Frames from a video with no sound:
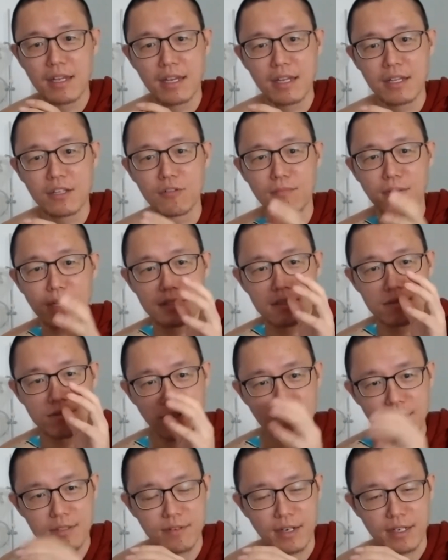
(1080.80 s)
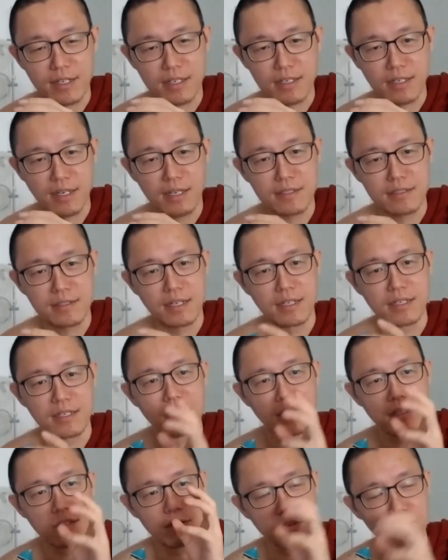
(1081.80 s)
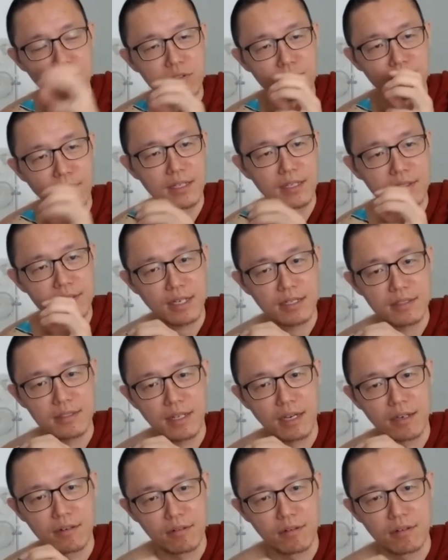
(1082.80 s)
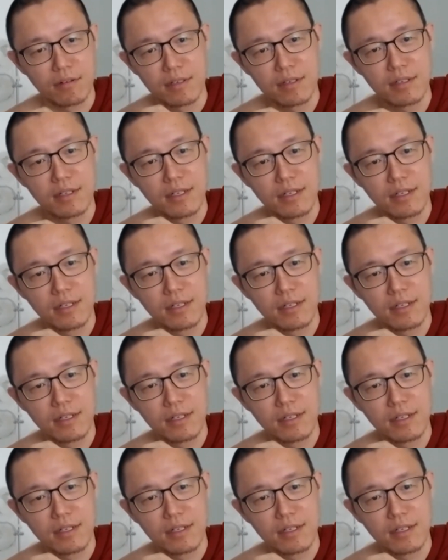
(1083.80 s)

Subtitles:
you must first recognize that those mindsets are wrong.